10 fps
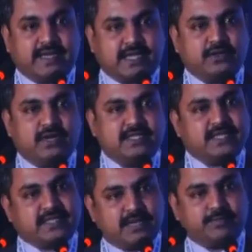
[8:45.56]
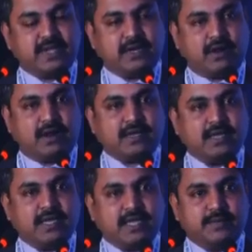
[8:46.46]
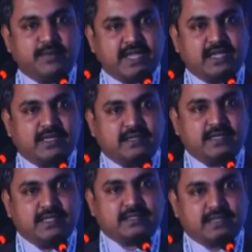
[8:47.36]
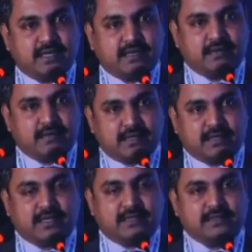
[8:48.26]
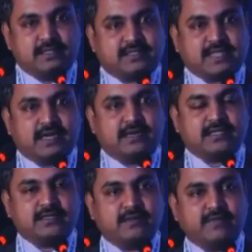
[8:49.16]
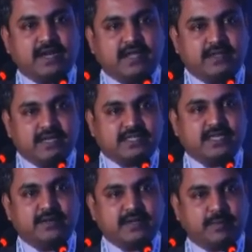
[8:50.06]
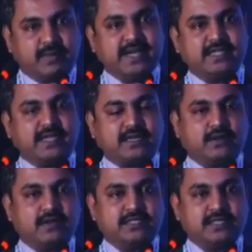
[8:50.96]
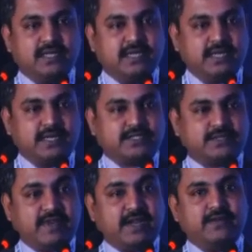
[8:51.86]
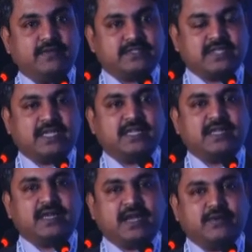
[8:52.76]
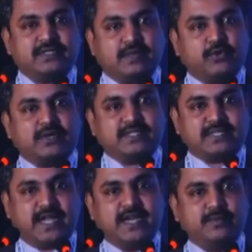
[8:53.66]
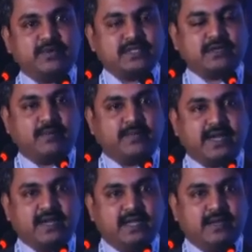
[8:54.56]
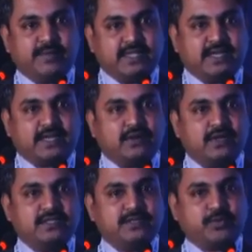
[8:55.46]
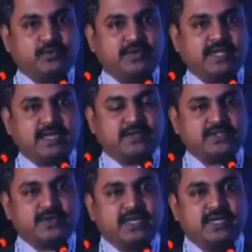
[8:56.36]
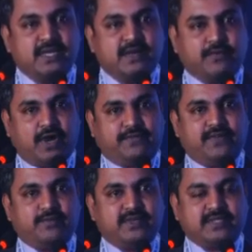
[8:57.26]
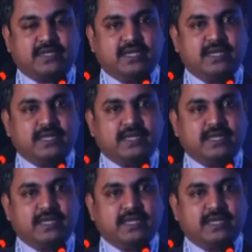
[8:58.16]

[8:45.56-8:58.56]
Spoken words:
Technology has helped me a lot in bringing in these standards. When I initially applied the technology, when I was thinking that I was about 90% compliant, but the technology proved that it was only 45%.